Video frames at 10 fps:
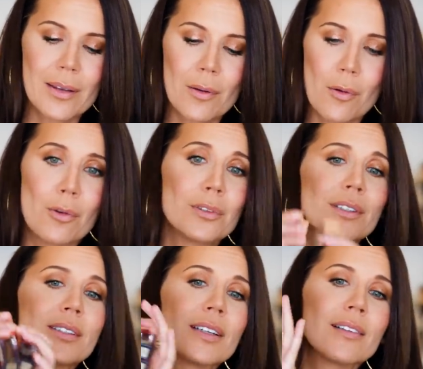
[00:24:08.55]
my old
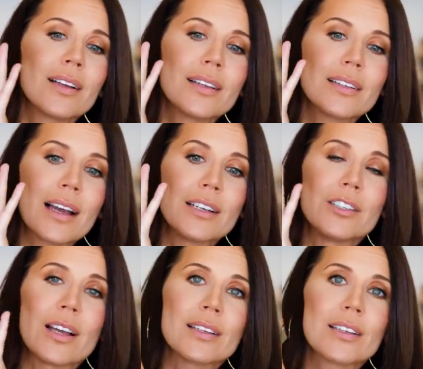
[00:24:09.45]
Stila's. I
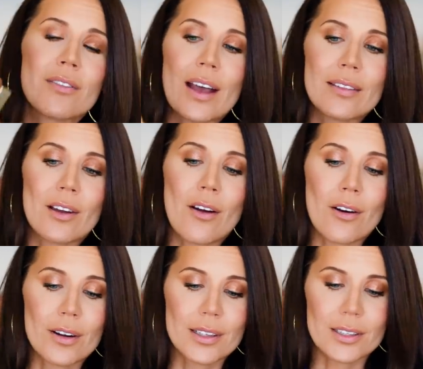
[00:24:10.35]
just have had the
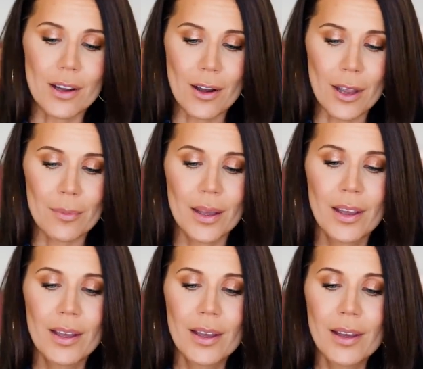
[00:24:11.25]
hardest time
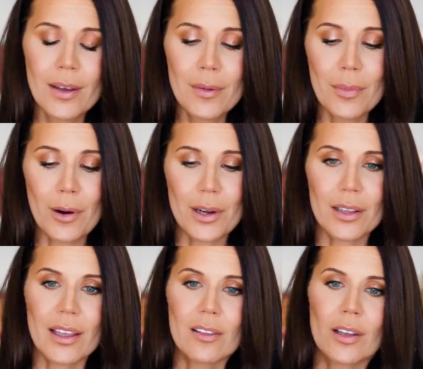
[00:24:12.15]

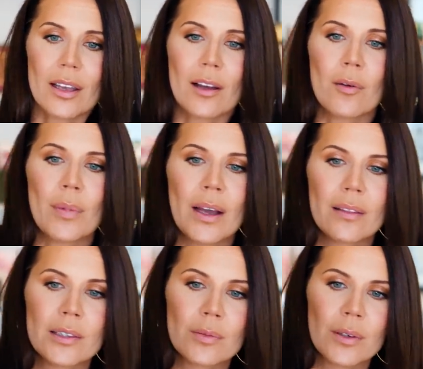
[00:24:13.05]
partying. Like, look at how
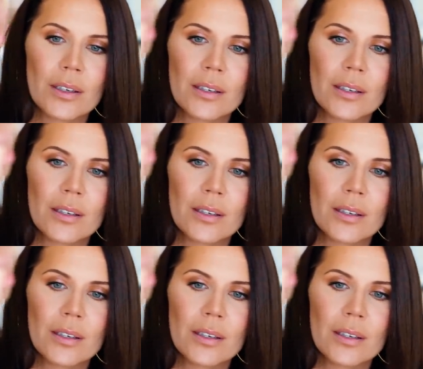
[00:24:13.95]
bad this one